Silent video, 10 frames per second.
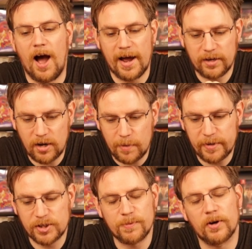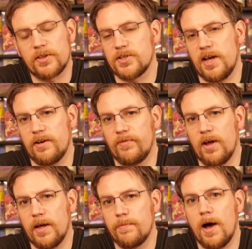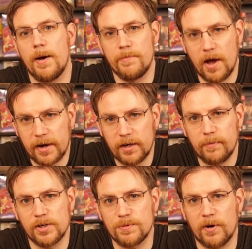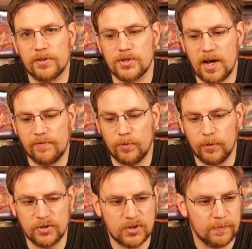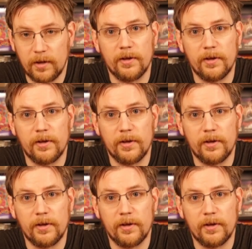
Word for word: I did not benchmark this ahead of time. I'm not gonna benchmark this afterwards.